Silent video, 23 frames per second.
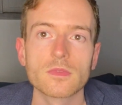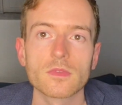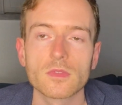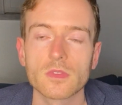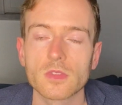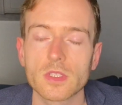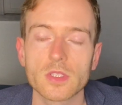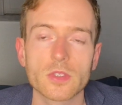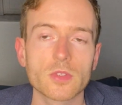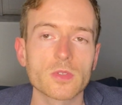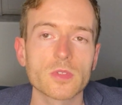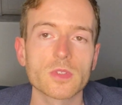
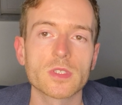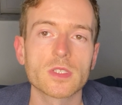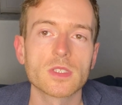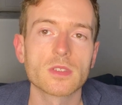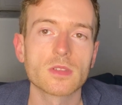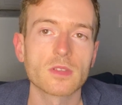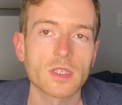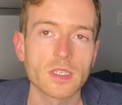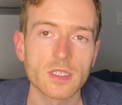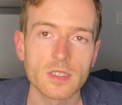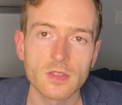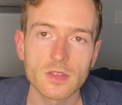Literally,
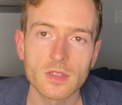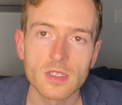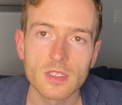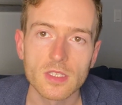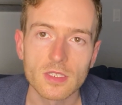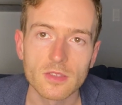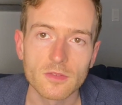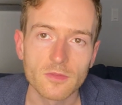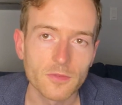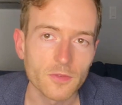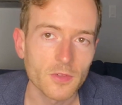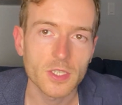like the
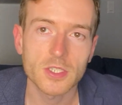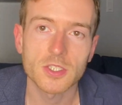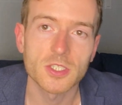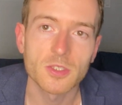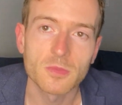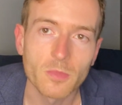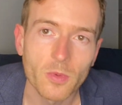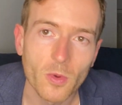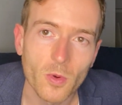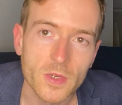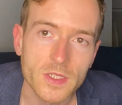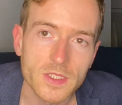
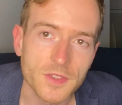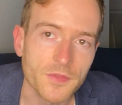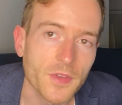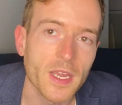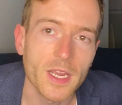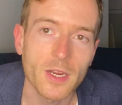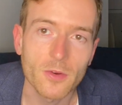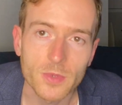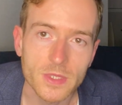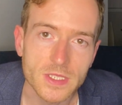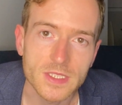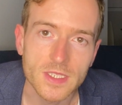inflection points of
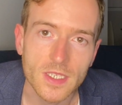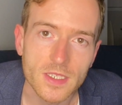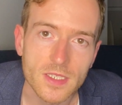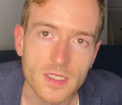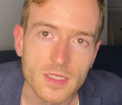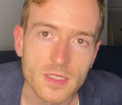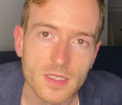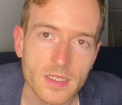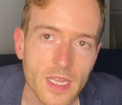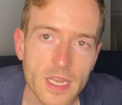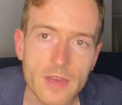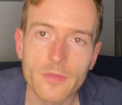how we say it,
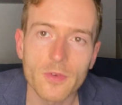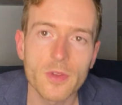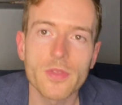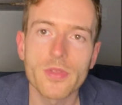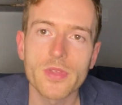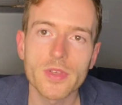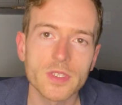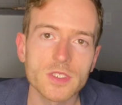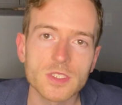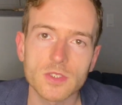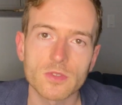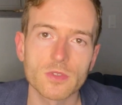
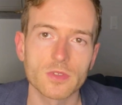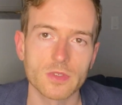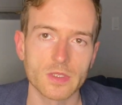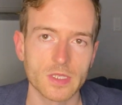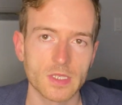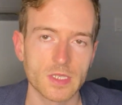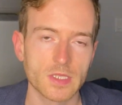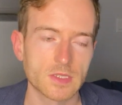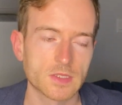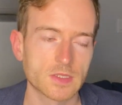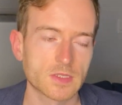everything is scrutinized.